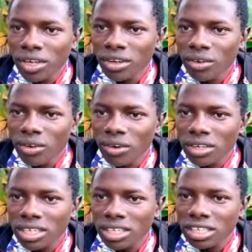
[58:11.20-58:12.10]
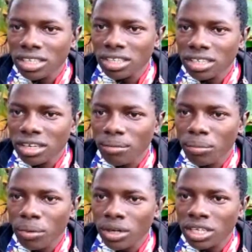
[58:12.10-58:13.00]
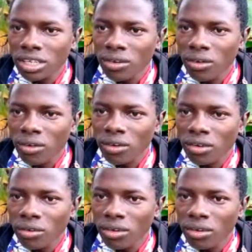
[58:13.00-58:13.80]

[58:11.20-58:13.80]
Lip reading: me not political on